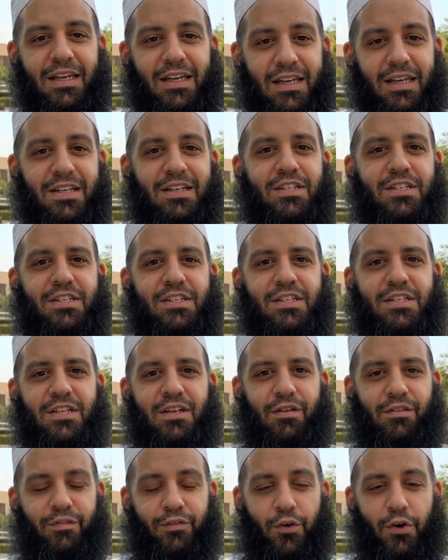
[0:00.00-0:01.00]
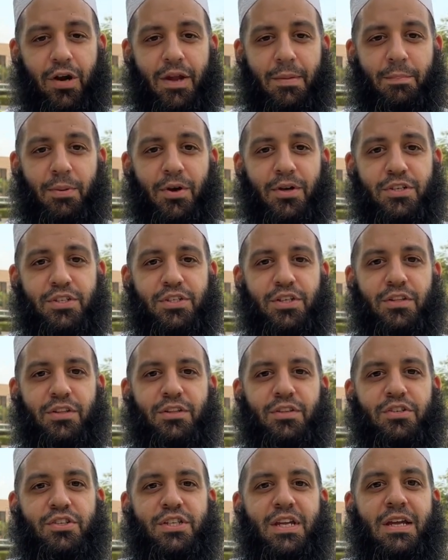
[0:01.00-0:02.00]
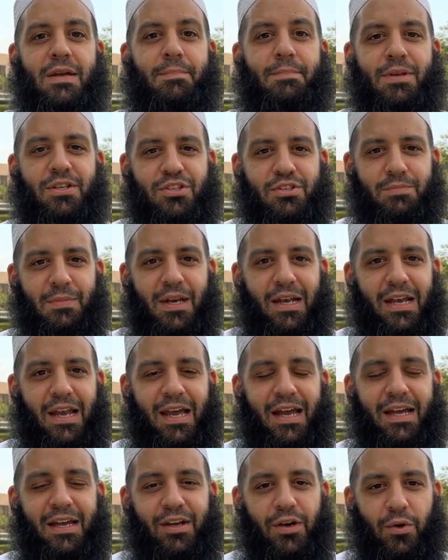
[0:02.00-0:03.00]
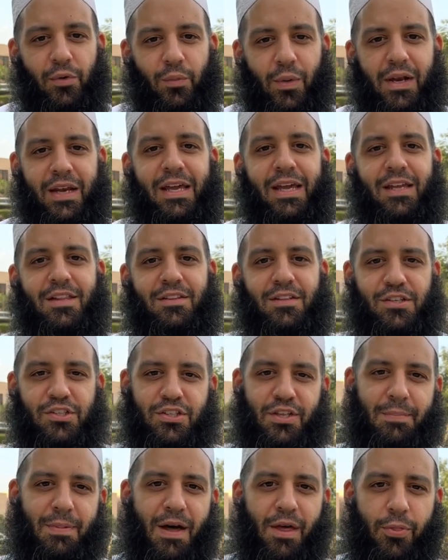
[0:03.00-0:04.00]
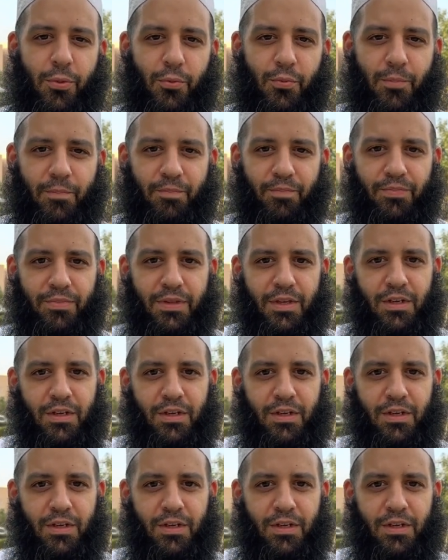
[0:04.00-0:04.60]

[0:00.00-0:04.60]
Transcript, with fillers: is for a person to say Bismillah when he enters the bathroom.